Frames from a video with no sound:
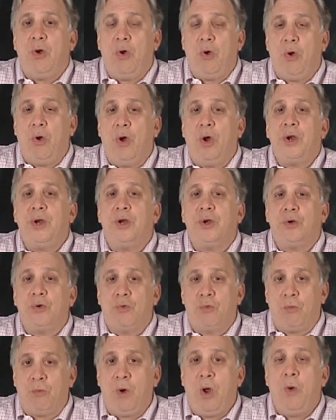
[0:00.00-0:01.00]
on
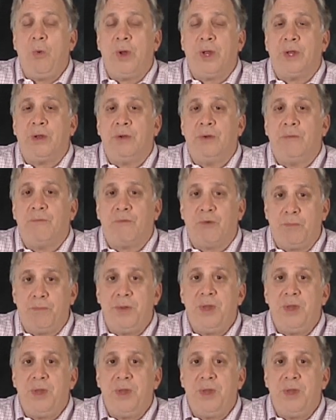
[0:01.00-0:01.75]
growing for